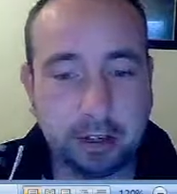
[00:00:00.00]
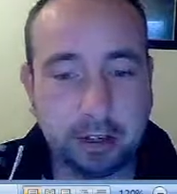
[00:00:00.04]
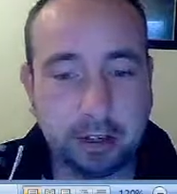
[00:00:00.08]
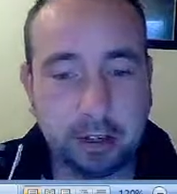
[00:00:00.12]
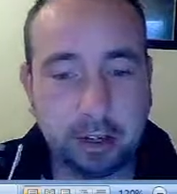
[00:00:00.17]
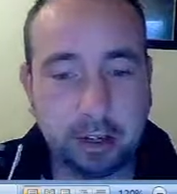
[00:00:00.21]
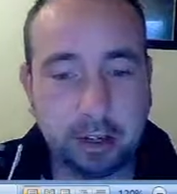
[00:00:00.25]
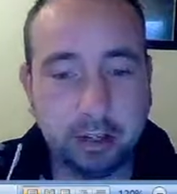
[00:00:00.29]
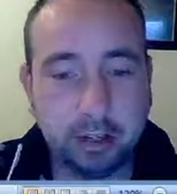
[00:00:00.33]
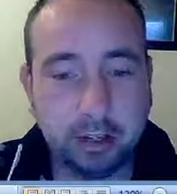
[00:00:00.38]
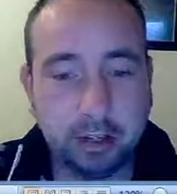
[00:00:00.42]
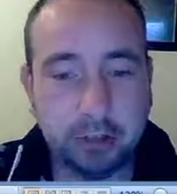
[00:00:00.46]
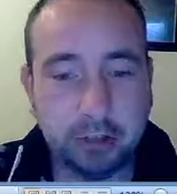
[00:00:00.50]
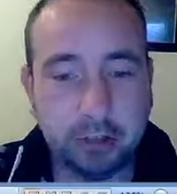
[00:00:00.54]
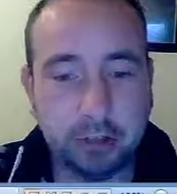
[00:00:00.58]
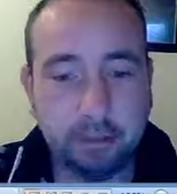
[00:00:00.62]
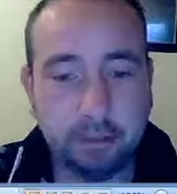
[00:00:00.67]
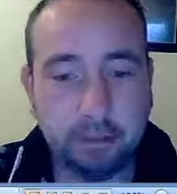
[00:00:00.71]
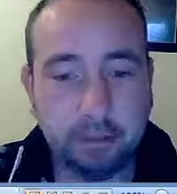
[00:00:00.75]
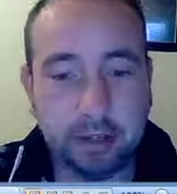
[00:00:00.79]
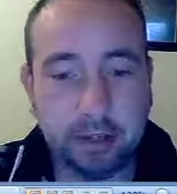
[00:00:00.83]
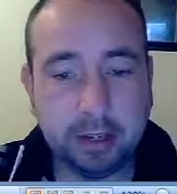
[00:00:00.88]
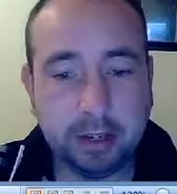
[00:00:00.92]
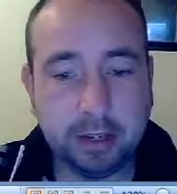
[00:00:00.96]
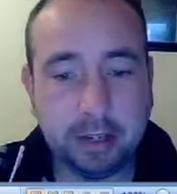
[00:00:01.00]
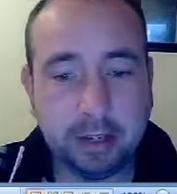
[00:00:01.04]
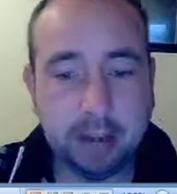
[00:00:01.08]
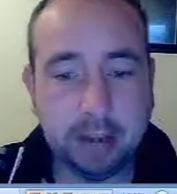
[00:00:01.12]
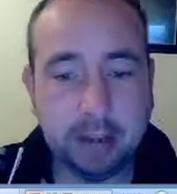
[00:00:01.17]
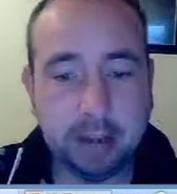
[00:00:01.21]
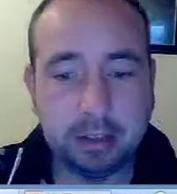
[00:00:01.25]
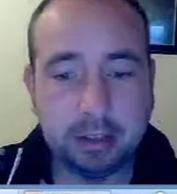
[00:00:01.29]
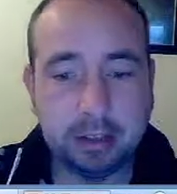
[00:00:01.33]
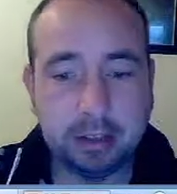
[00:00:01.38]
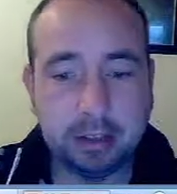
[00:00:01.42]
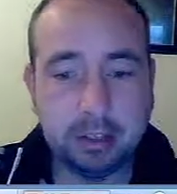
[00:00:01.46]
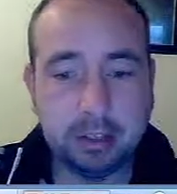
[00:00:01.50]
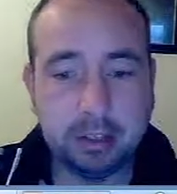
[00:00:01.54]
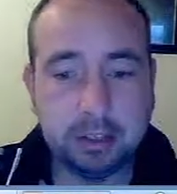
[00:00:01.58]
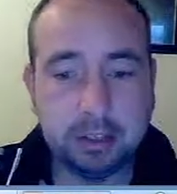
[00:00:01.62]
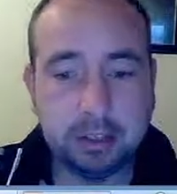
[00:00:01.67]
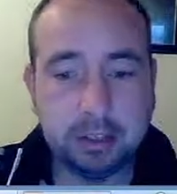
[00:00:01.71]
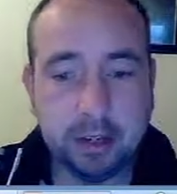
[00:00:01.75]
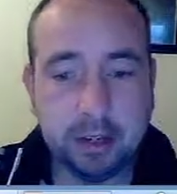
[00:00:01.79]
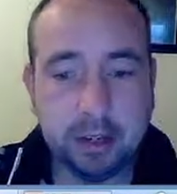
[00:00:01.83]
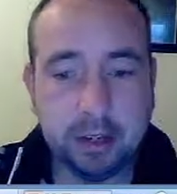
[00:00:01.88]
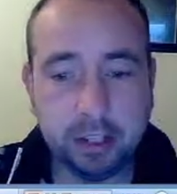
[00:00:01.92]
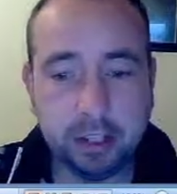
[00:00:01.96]
something that's
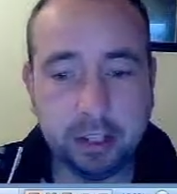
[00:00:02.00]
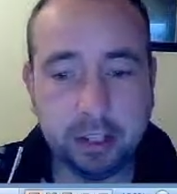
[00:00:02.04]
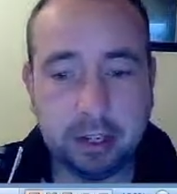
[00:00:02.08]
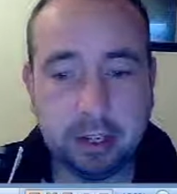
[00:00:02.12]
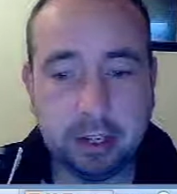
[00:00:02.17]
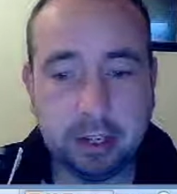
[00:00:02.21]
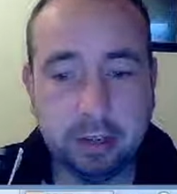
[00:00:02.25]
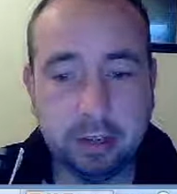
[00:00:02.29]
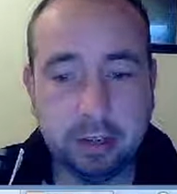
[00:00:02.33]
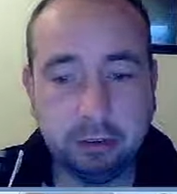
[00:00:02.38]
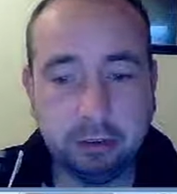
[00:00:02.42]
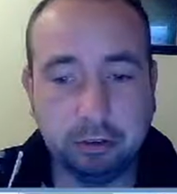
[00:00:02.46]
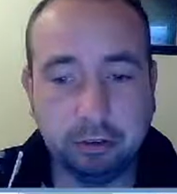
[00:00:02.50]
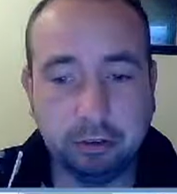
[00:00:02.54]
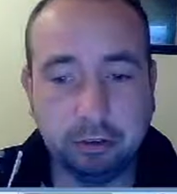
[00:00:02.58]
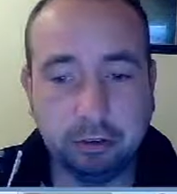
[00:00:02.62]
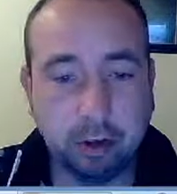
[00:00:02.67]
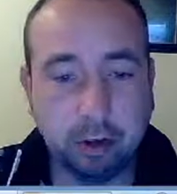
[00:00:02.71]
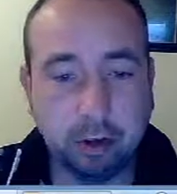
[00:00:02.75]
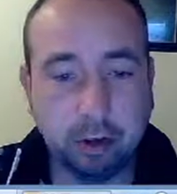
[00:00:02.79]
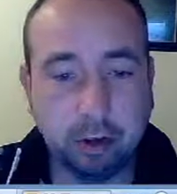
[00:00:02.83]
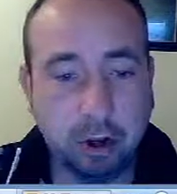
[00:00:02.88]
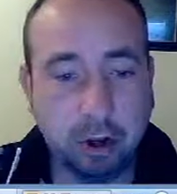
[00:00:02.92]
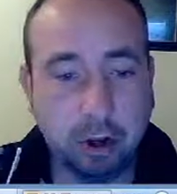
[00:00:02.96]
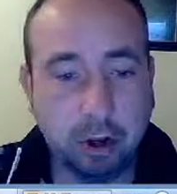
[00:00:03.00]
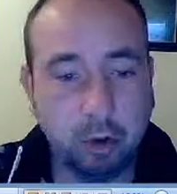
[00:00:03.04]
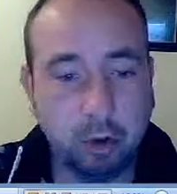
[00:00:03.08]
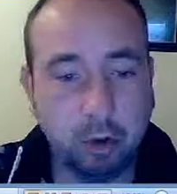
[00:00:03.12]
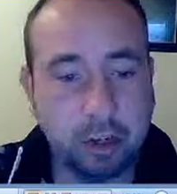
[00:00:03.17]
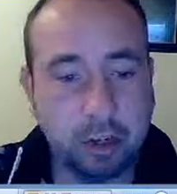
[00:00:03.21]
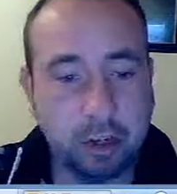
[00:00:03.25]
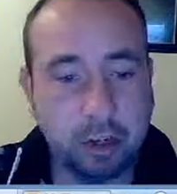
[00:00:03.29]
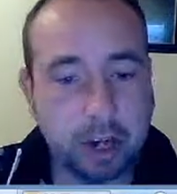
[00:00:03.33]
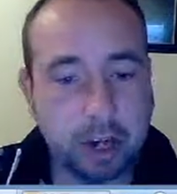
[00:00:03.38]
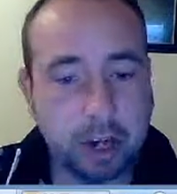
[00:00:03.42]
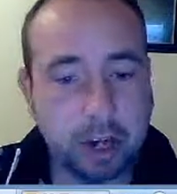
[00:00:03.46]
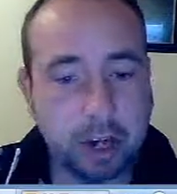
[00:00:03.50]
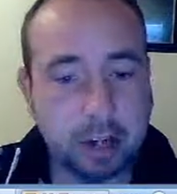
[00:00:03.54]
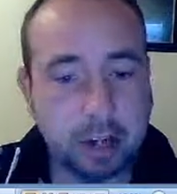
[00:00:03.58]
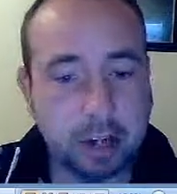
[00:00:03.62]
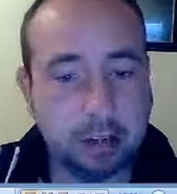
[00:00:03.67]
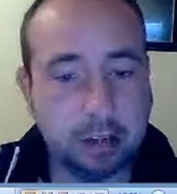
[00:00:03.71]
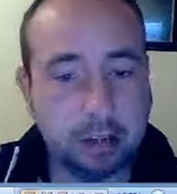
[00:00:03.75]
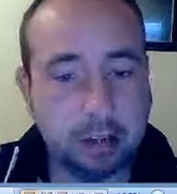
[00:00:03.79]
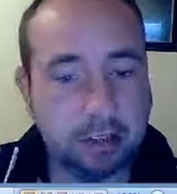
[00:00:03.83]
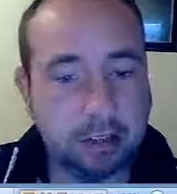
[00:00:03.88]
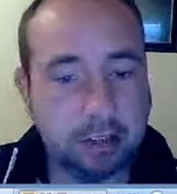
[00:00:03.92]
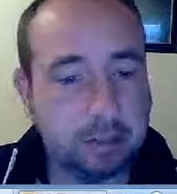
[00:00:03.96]
especially useful when checking
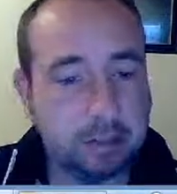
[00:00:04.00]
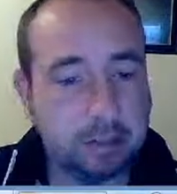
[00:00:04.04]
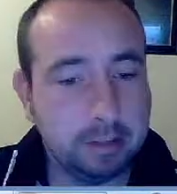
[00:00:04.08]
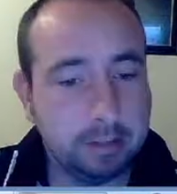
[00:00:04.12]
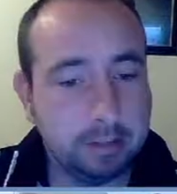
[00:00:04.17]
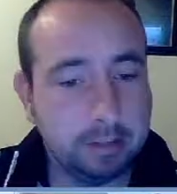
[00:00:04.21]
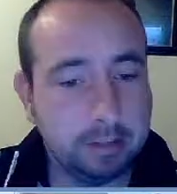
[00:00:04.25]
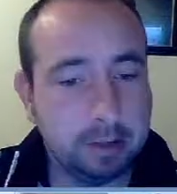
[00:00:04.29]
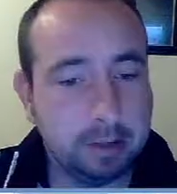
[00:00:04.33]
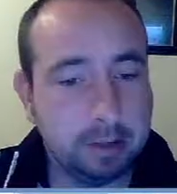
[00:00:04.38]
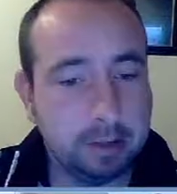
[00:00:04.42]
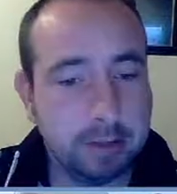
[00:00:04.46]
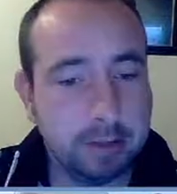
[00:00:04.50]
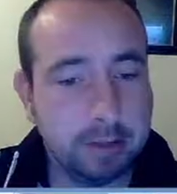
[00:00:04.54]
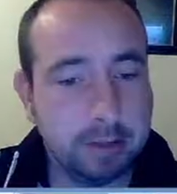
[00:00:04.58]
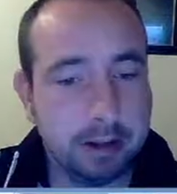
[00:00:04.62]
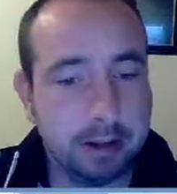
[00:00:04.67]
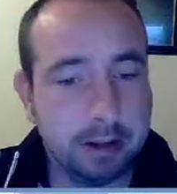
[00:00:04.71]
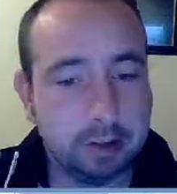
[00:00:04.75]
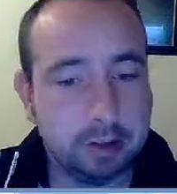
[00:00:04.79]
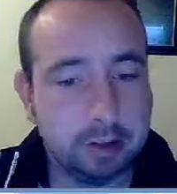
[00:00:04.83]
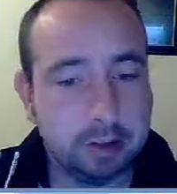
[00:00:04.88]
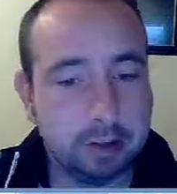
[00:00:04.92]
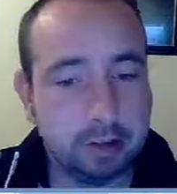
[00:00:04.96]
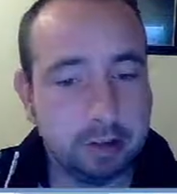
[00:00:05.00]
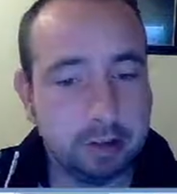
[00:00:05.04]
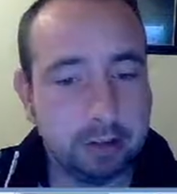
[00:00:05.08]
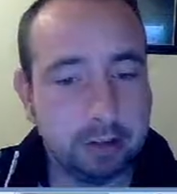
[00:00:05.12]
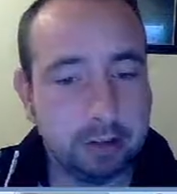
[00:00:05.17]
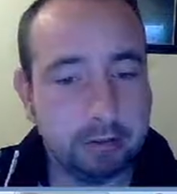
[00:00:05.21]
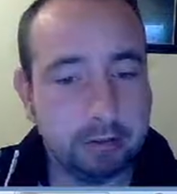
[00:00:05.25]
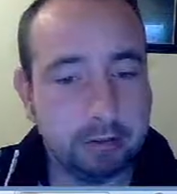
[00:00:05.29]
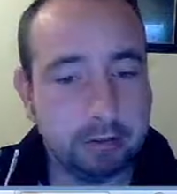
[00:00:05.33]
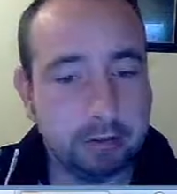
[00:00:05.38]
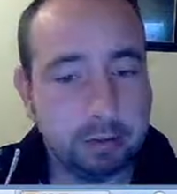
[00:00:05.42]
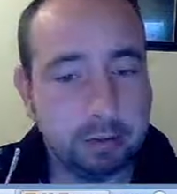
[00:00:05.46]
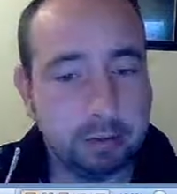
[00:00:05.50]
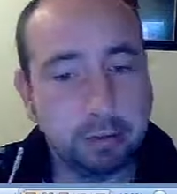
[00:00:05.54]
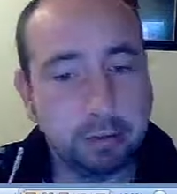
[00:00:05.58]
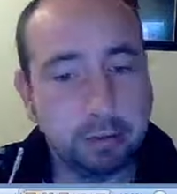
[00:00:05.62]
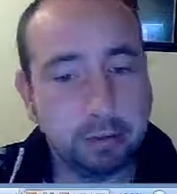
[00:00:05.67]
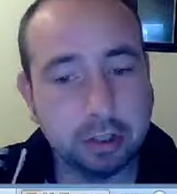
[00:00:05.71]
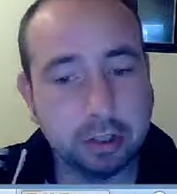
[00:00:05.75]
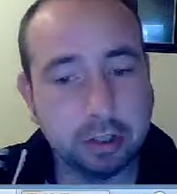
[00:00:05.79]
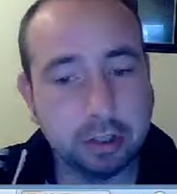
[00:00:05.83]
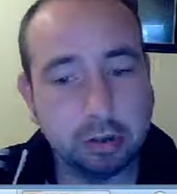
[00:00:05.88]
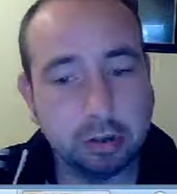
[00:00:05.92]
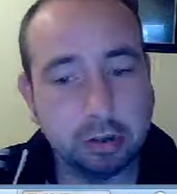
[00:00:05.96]
simple mail transfer
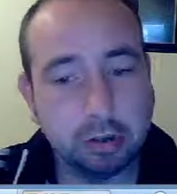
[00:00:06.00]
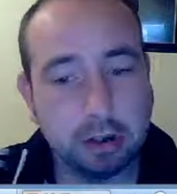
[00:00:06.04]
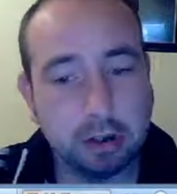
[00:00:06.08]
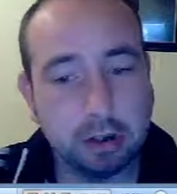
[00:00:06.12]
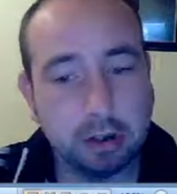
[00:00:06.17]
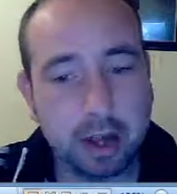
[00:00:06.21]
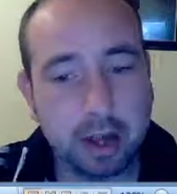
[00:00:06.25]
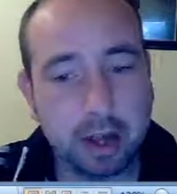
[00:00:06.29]
protocol and